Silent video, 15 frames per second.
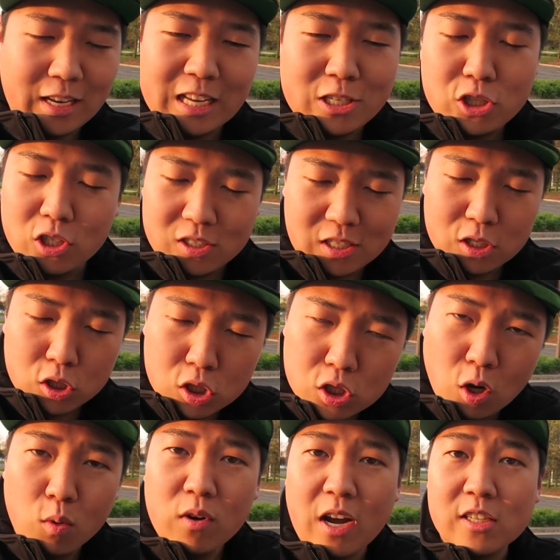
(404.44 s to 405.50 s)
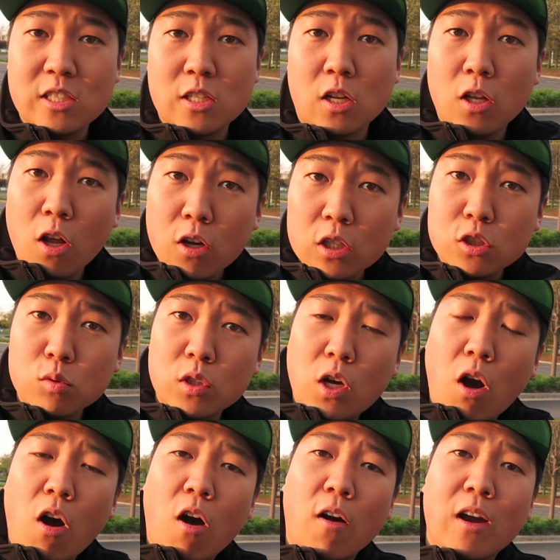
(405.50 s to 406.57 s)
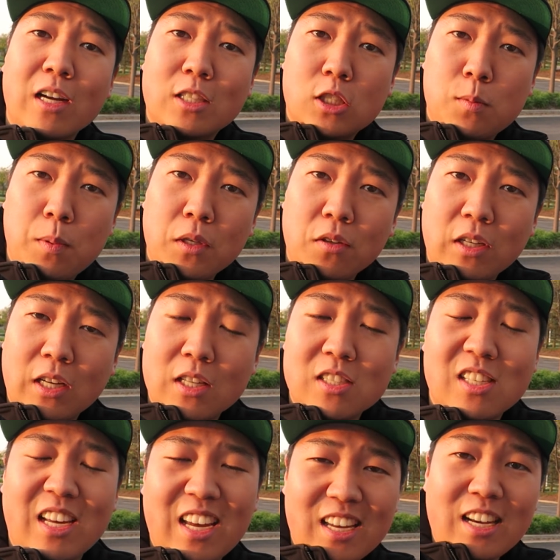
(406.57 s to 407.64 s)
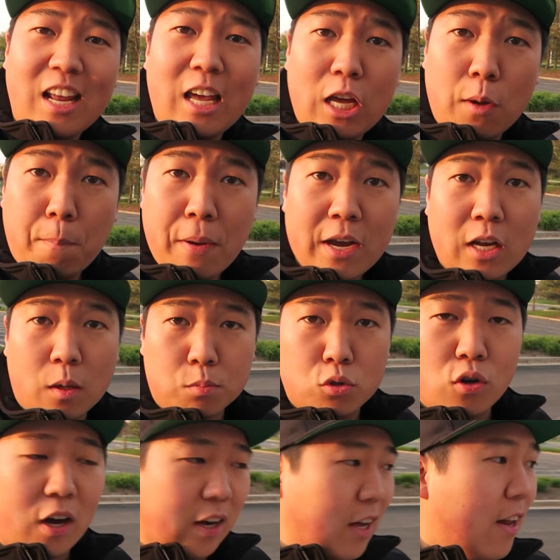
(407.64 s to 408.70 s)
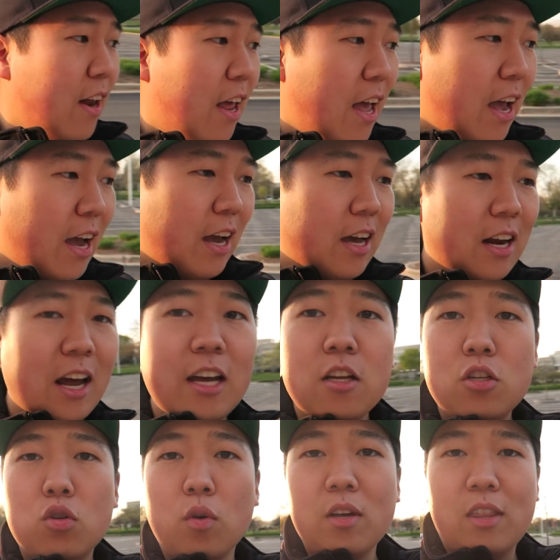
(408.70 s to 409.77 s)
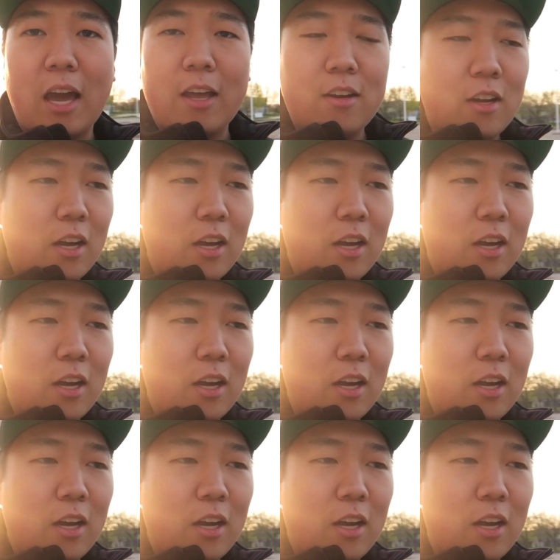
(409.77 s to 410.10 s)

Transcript: It's just so nice. It's a luxury car experience in a pickup truck, and I enjoy that.